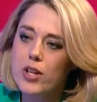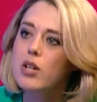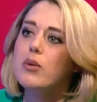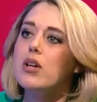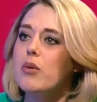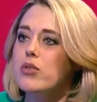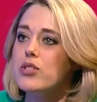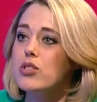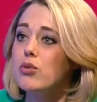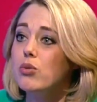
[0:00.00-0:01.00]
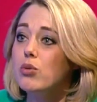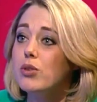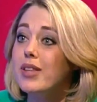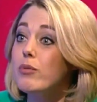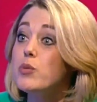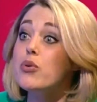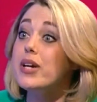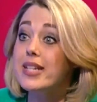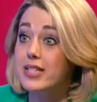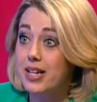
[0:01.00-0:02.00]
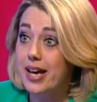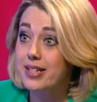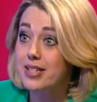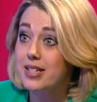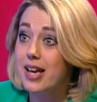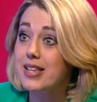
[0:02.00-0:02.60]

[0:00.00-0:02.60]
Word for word: When you and I were at school, that was pre-internet, yes.